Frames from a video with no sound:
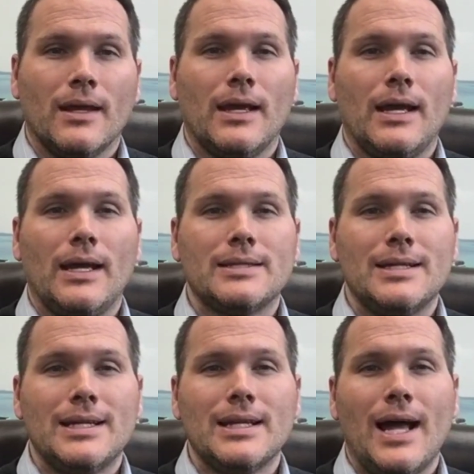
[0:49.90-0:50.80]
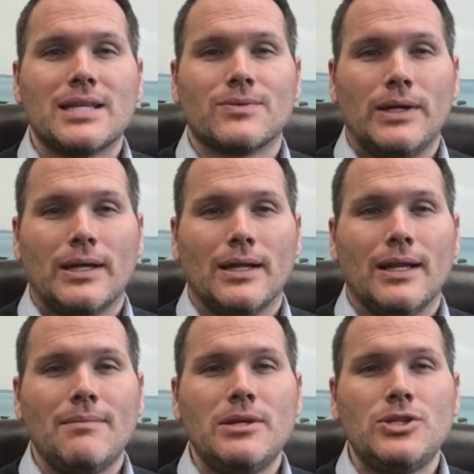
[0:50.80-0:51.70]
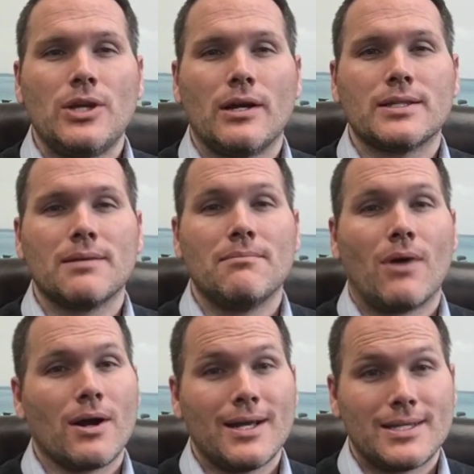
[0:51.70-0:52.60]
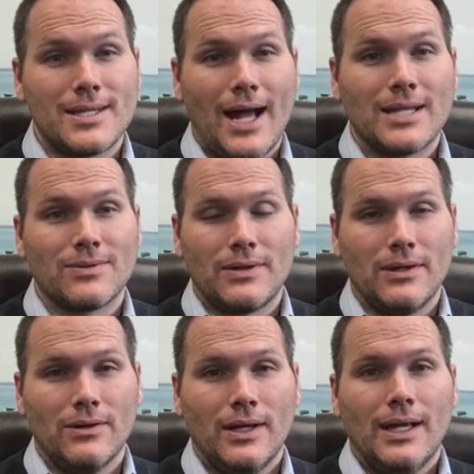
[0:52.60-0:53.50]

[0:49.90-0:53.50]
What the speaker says: As I did last week, let me share some market stats with you,